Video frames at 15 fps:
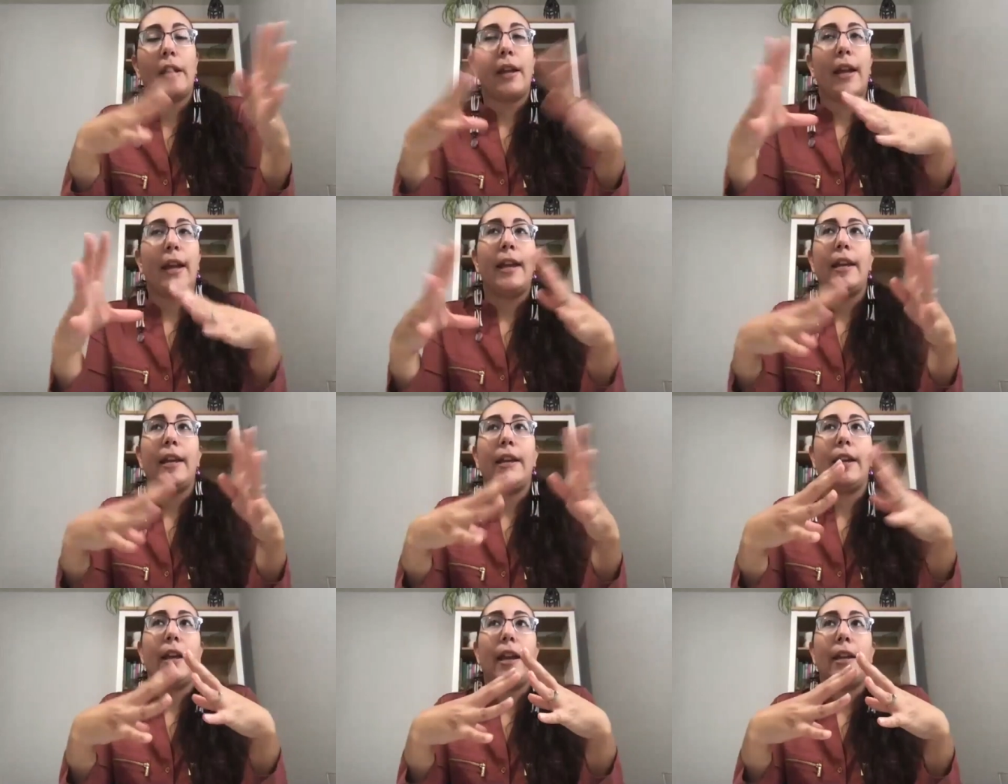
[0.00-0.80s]

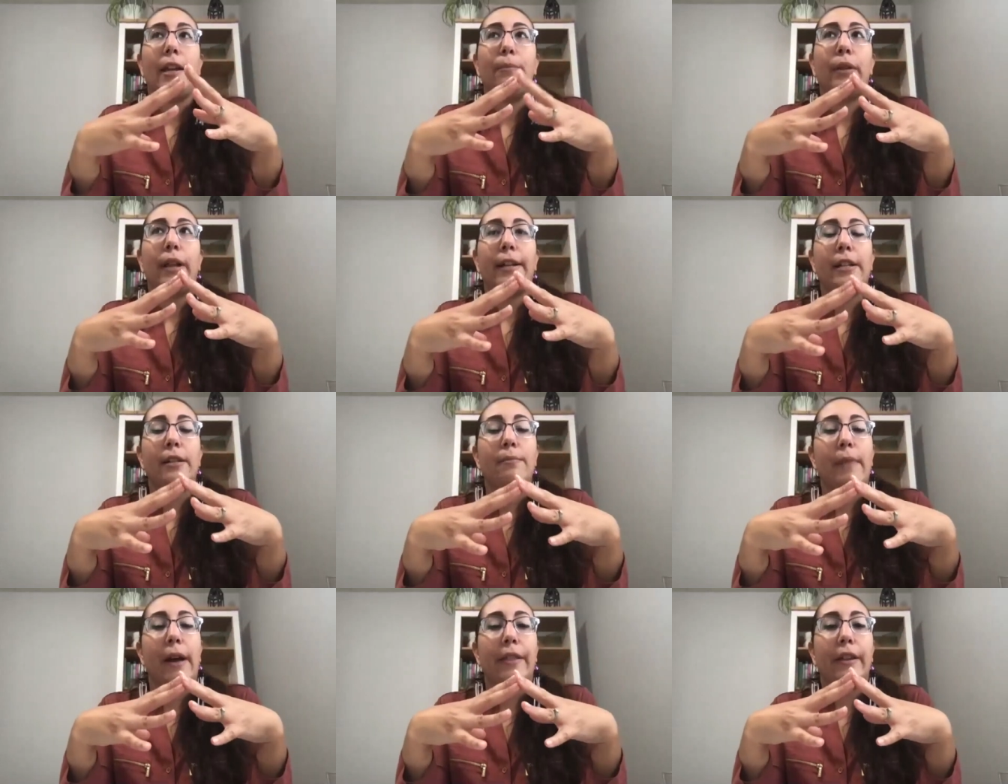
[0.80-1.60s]
a a blended
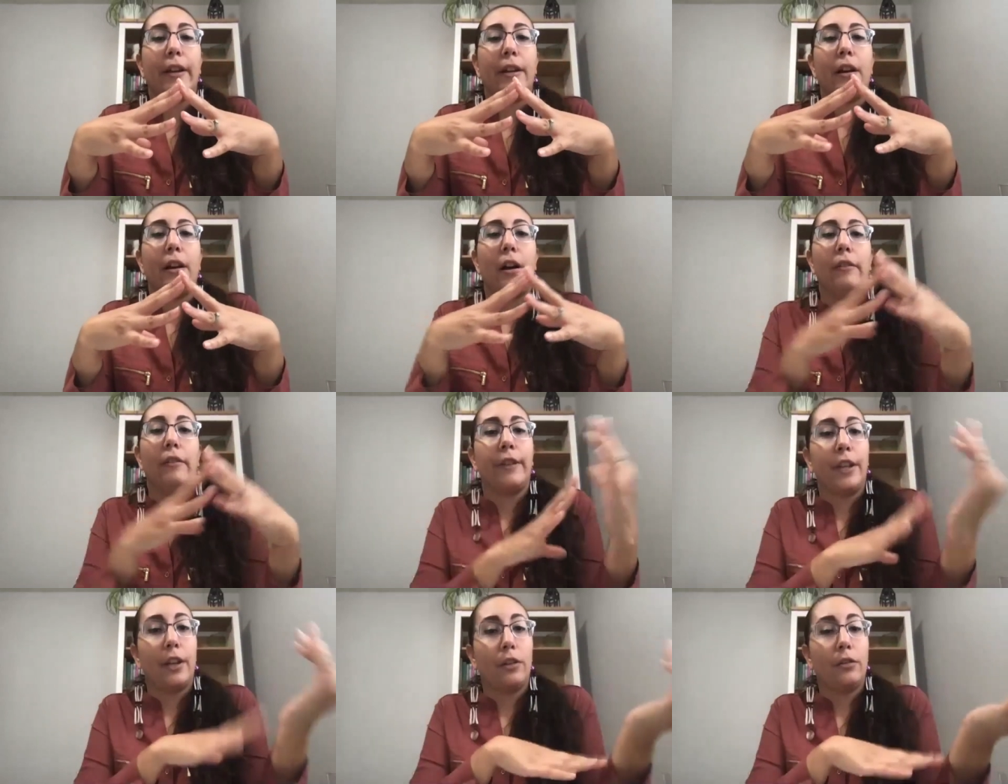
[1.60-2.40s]
method
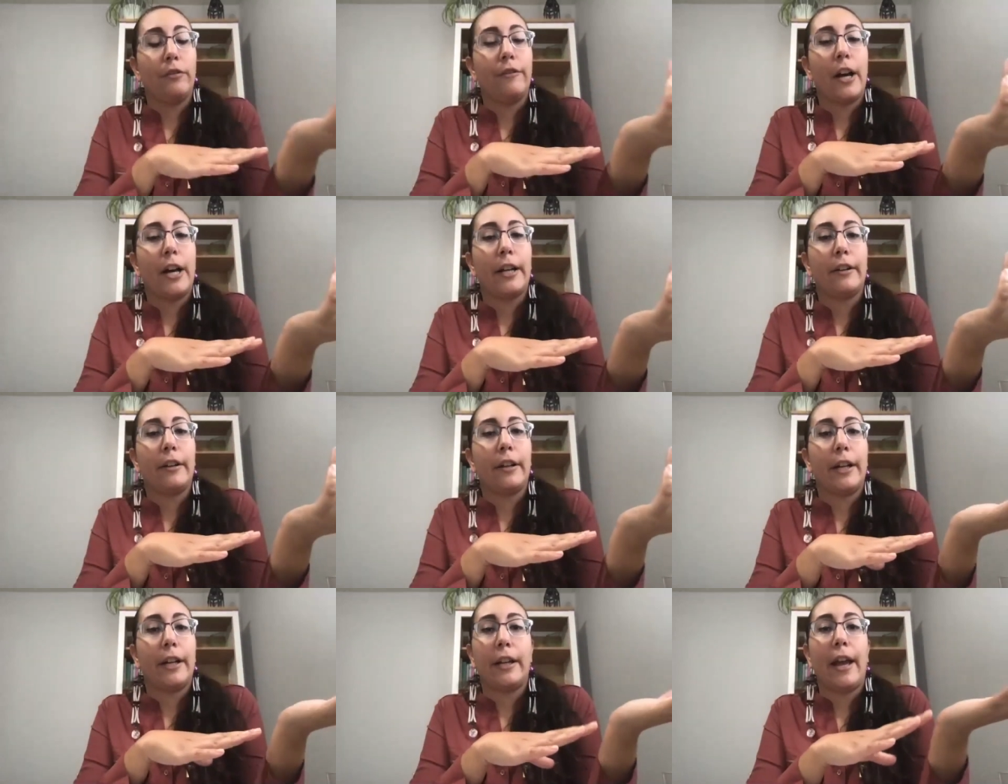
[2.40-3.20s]
of kiln
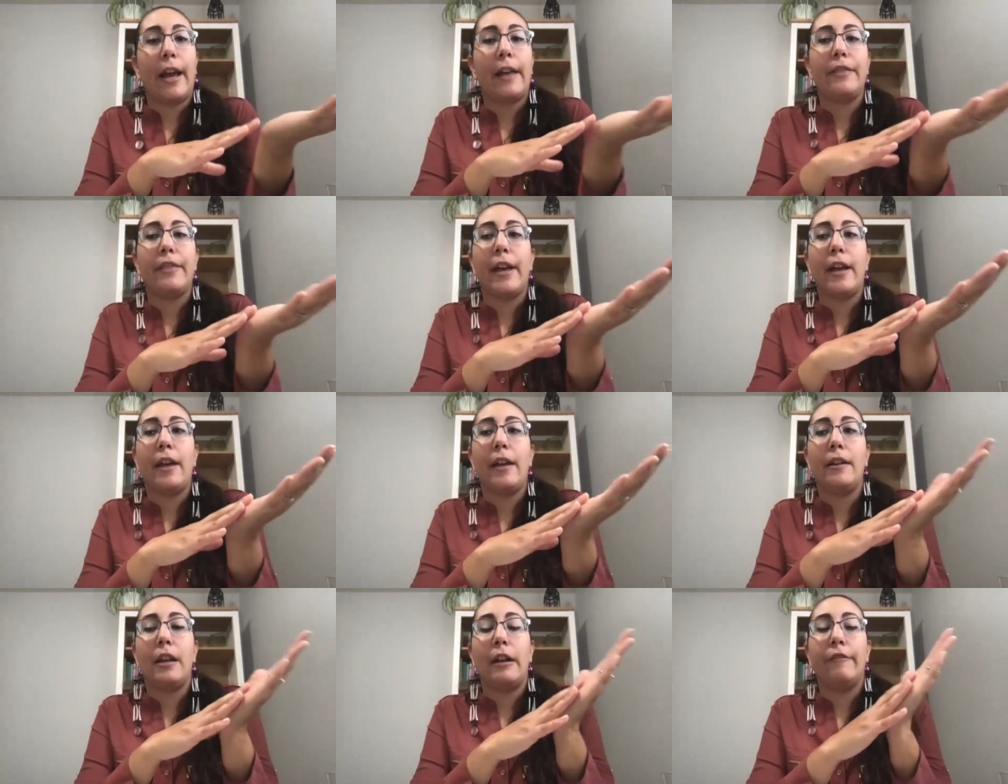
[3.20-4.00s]
firing and
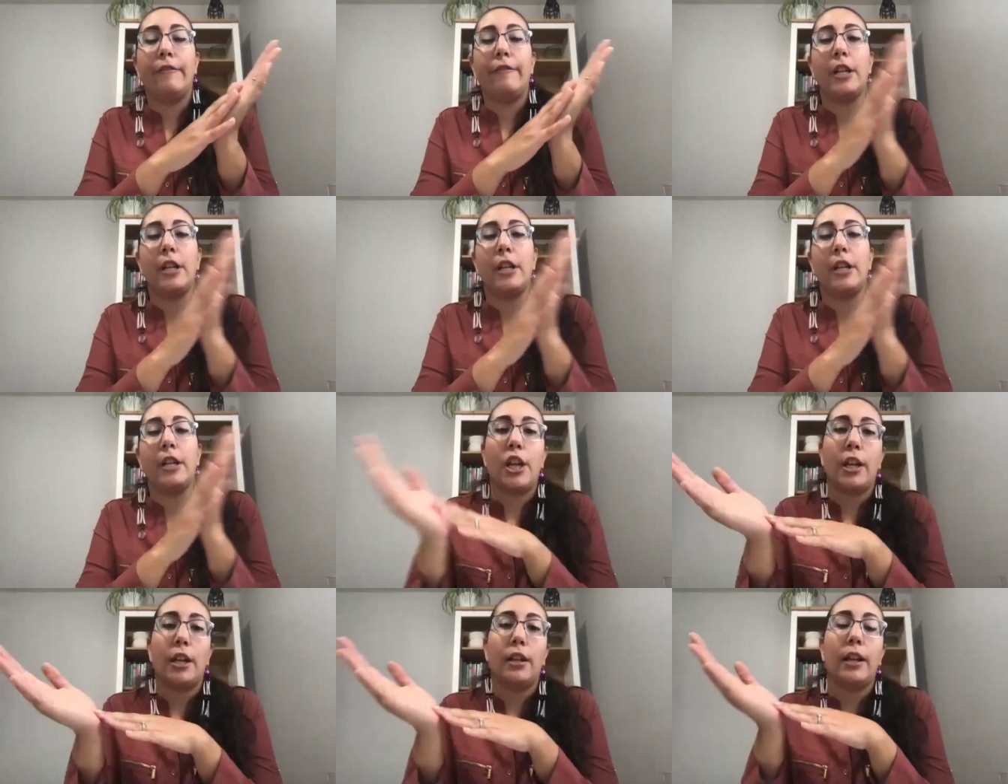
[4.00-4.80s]
then
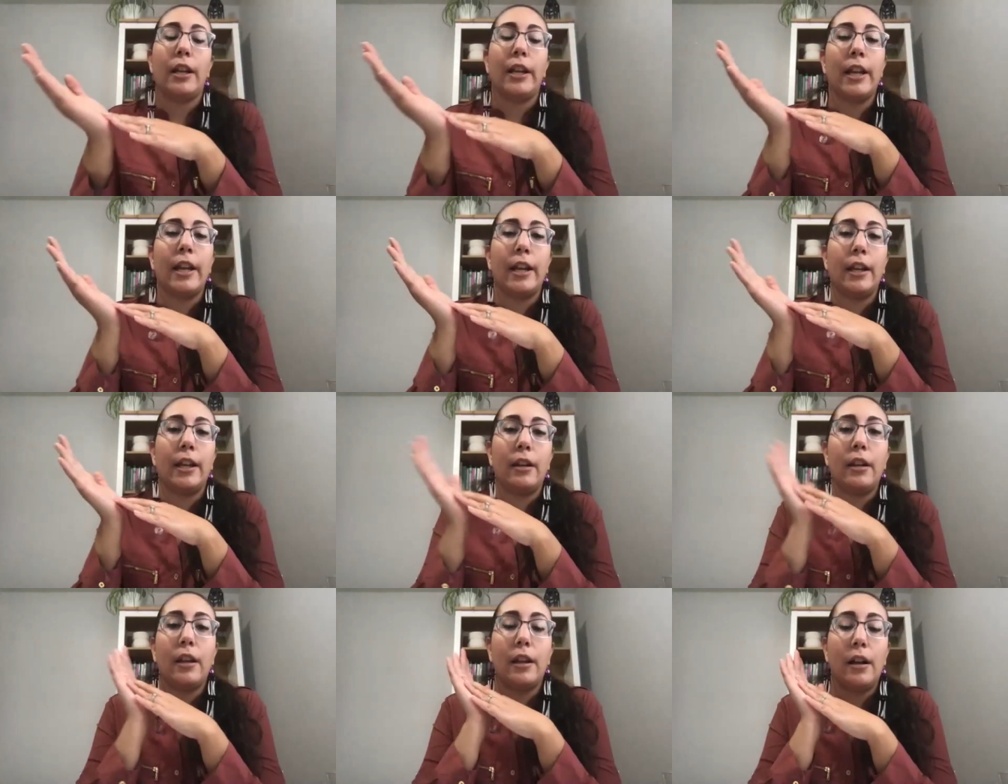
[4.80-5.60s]
finishing
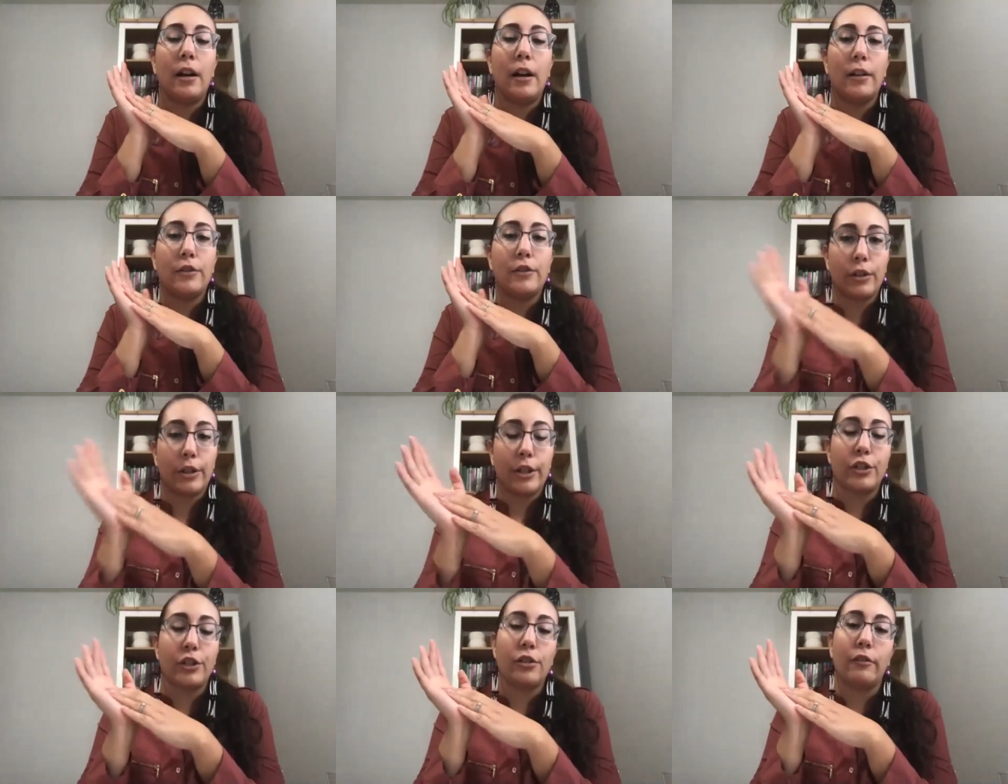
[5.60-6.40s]
in uh,
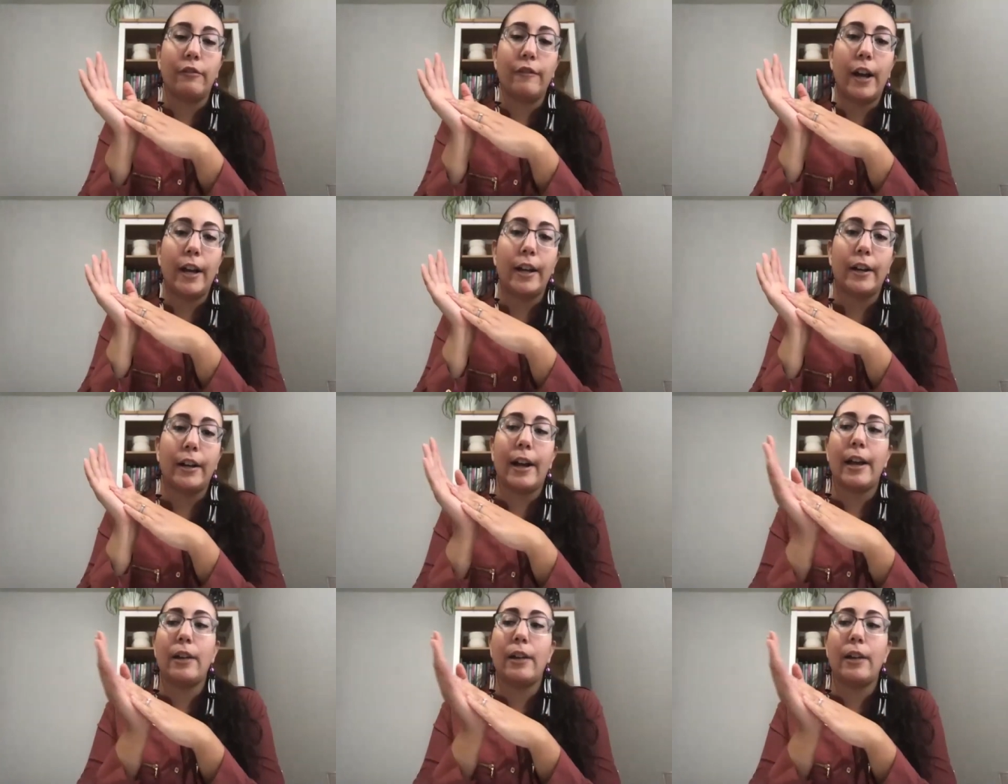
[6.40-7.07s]
traditional fire.